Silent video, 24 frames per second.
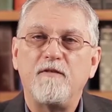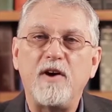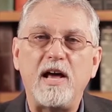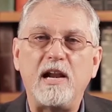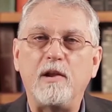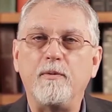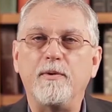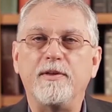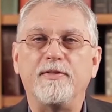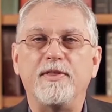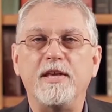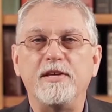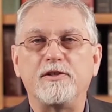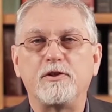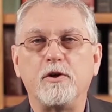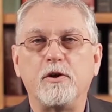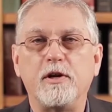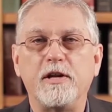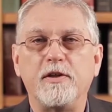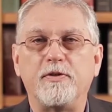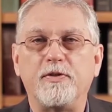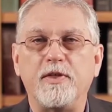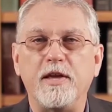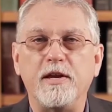Following these
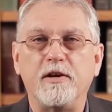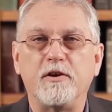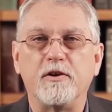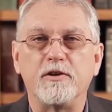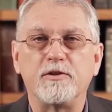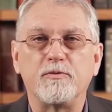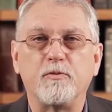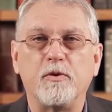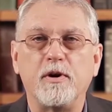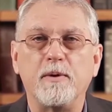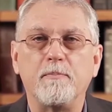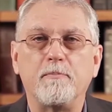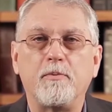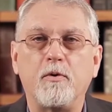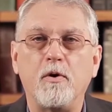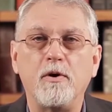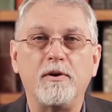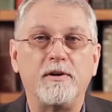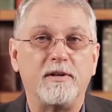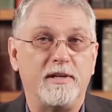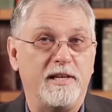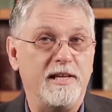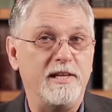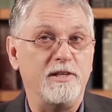early thinkers were
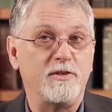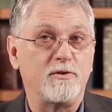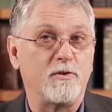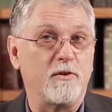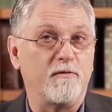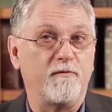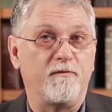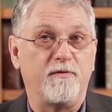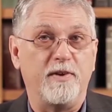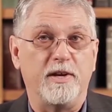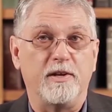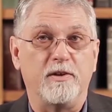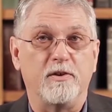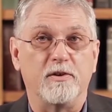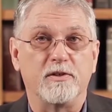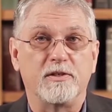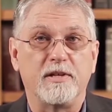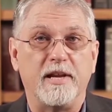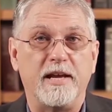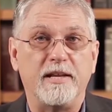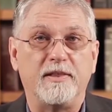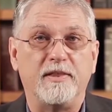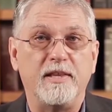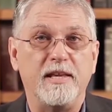important Eastern
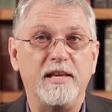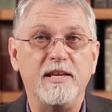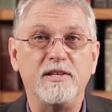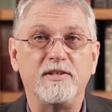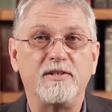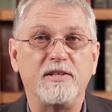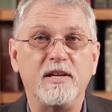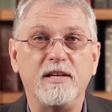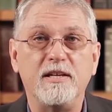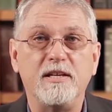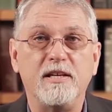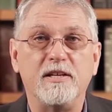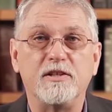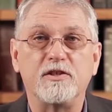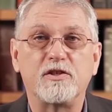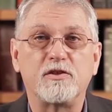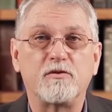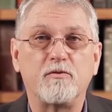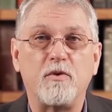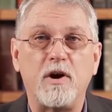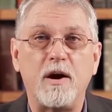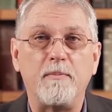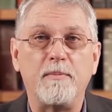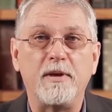figures like the East Indian
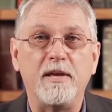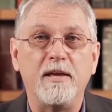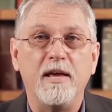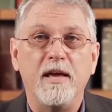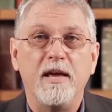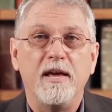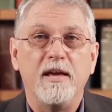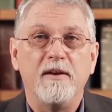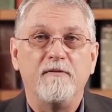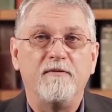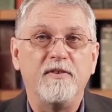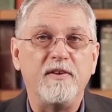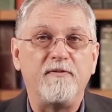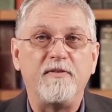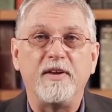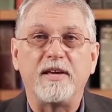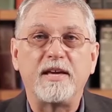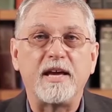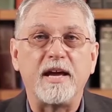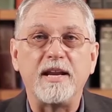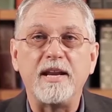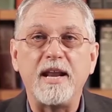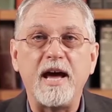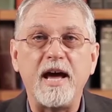Swami
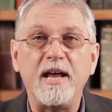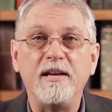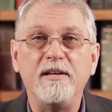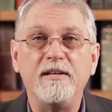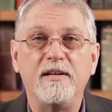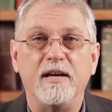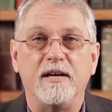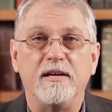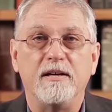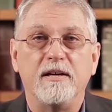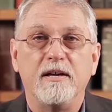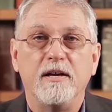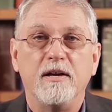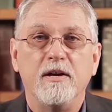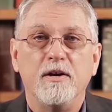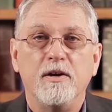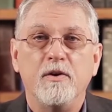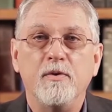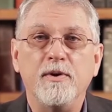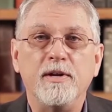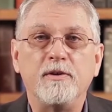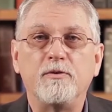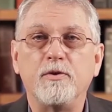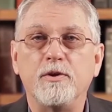Vivekananda,
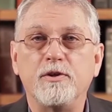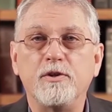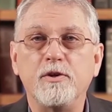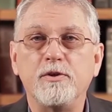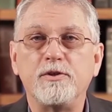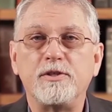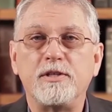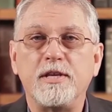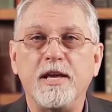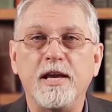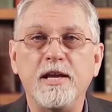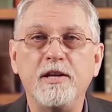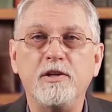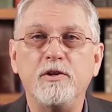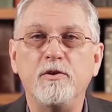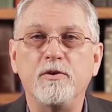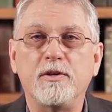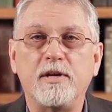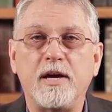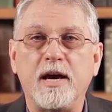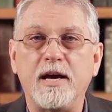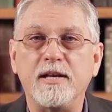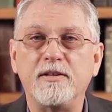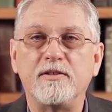who introduced
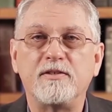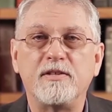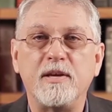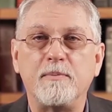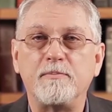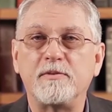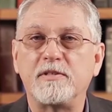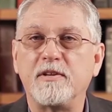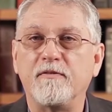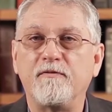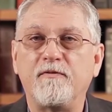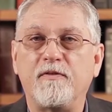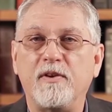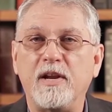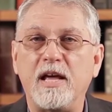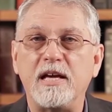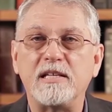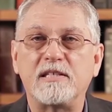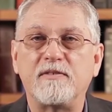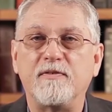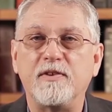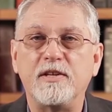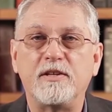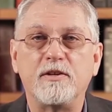Hindu concepts and
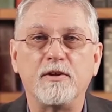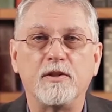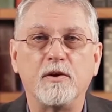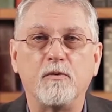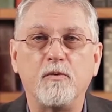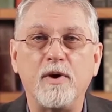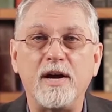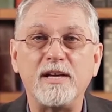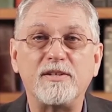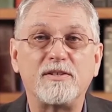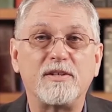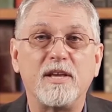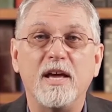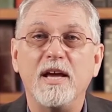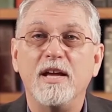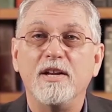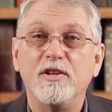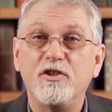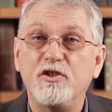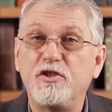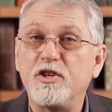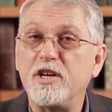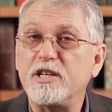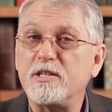philosophy to the West
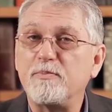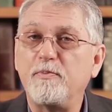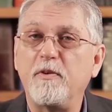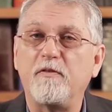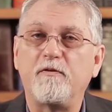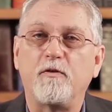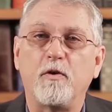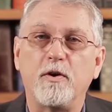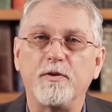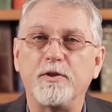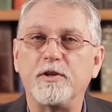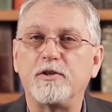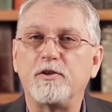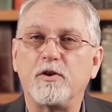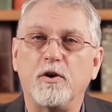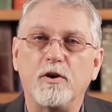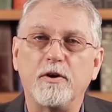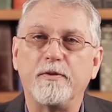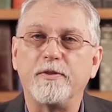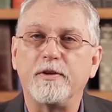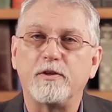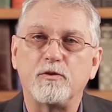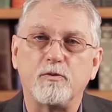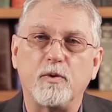just before the
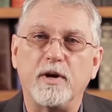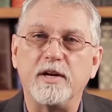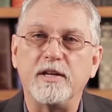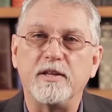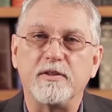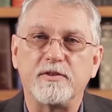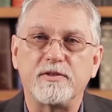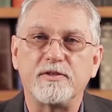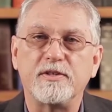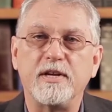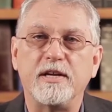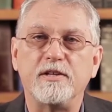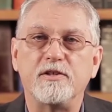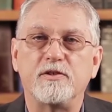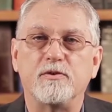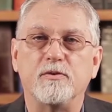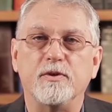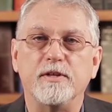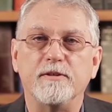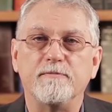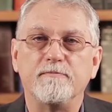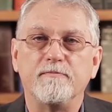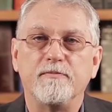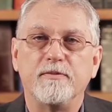turn of the 20th
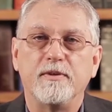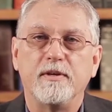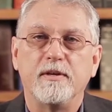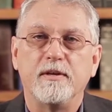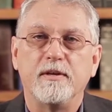century.